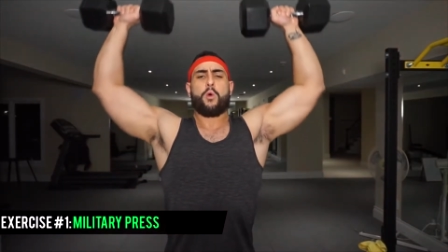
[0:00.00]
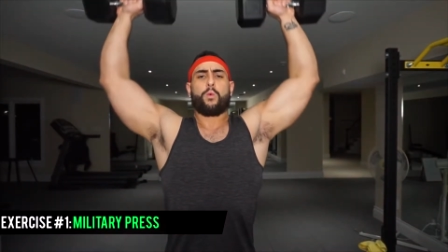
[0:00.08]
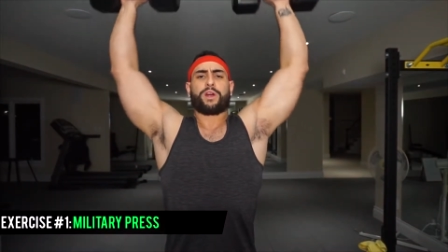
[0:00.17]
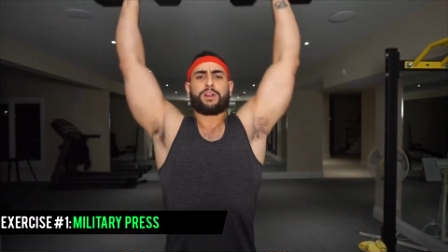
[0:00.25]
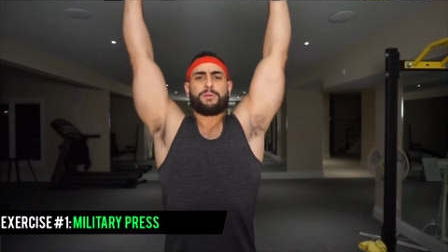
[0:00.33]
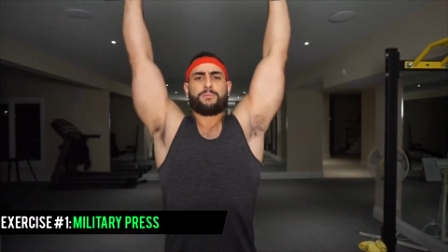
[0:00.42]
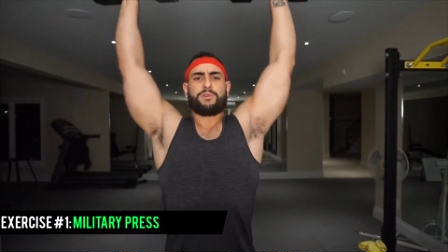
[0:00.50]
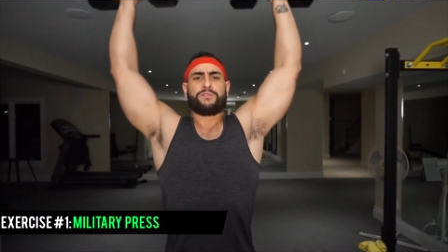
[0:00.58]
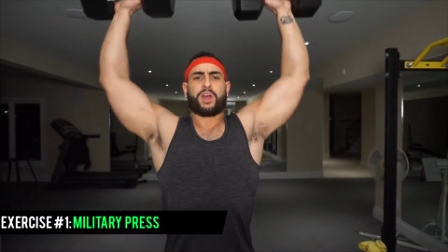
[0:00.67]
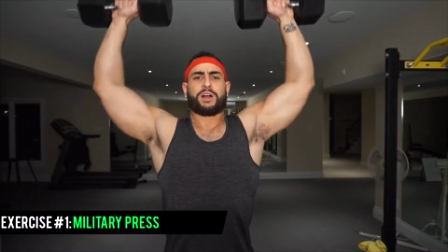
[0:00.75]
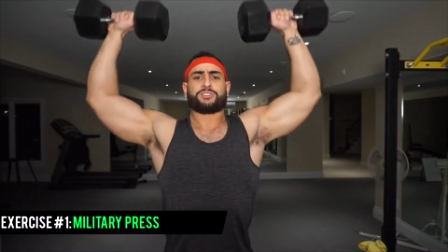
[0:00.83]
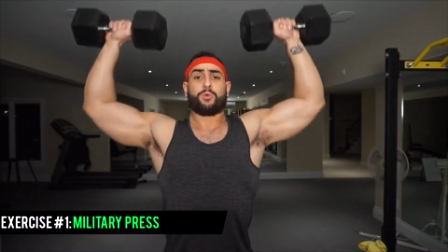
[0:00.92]
we're going to be
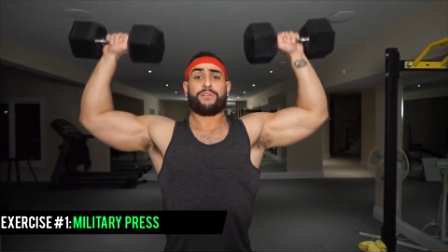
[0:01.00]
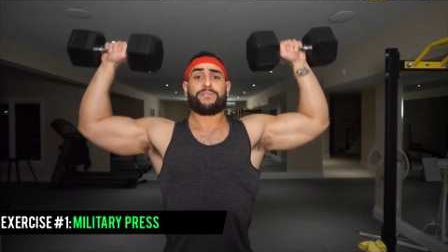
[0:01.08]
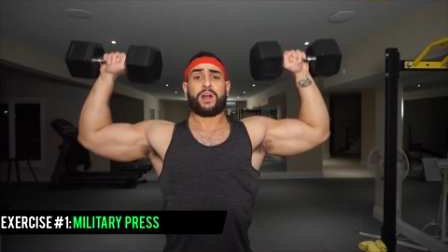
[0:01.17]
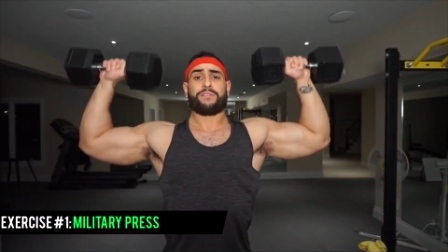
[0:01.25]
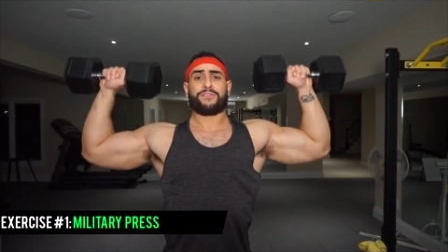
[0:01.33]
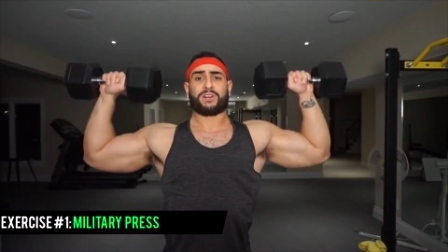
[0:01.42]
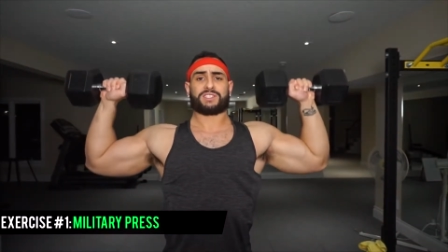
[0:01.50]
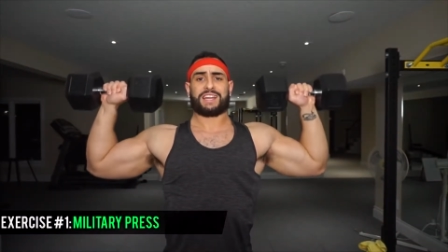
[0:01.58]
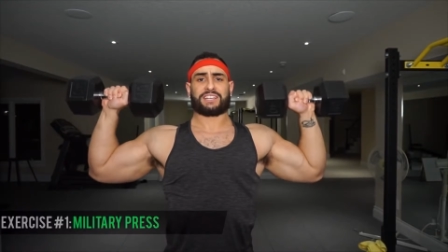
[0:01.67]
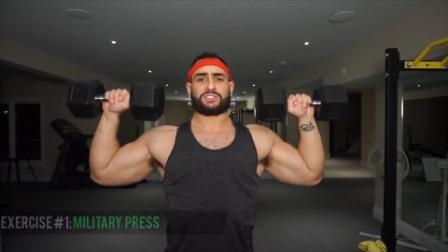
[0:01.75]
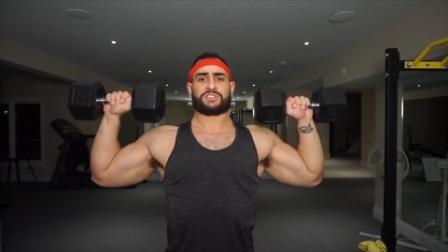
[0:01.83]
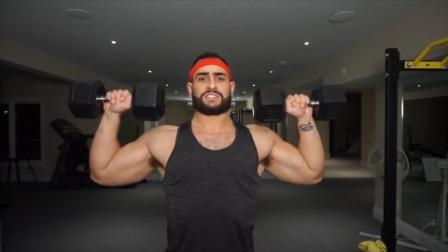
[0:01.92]
moving on to our very first
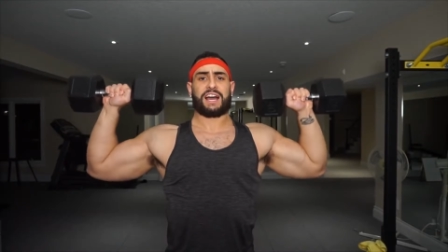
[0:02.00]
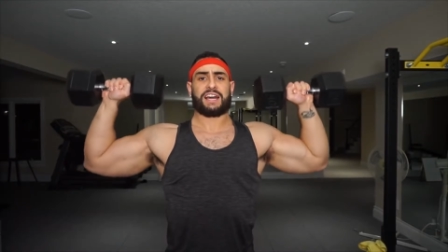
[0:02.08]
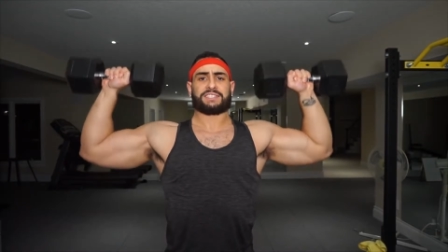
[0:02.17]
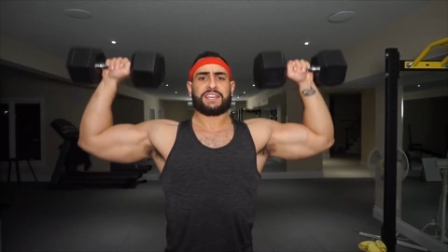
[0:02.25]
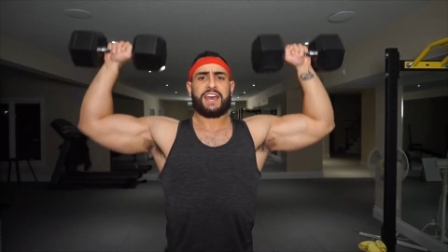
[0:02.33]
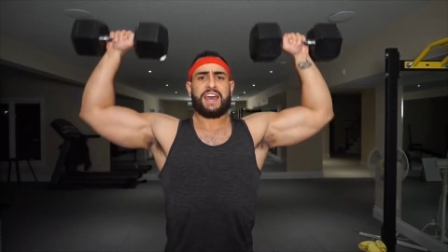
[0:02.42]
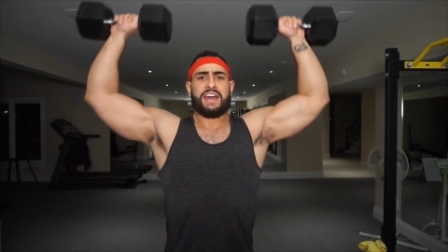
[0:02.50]
exercise.